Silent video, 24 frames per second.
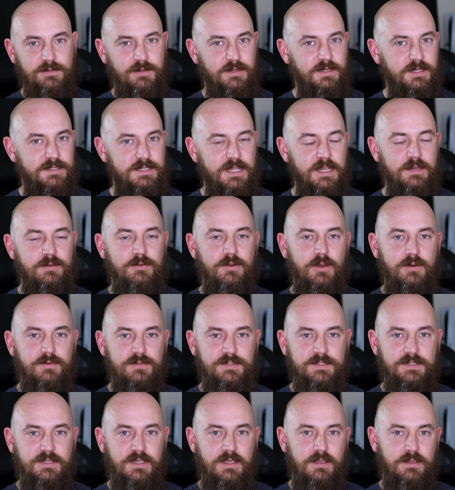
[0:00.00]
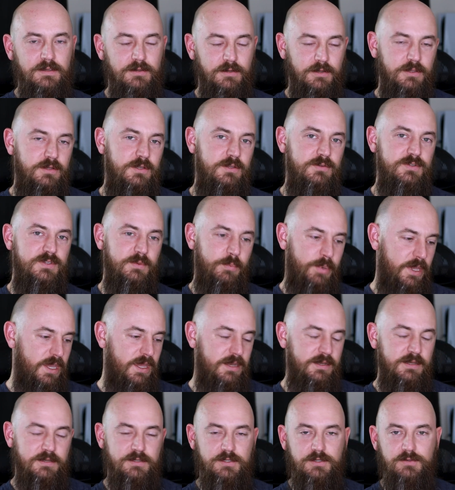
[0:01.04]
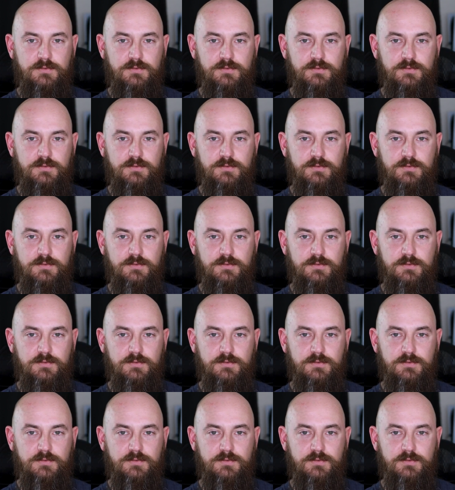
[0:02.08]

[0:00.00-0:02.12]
You're going to take notes, you're going to use a pen and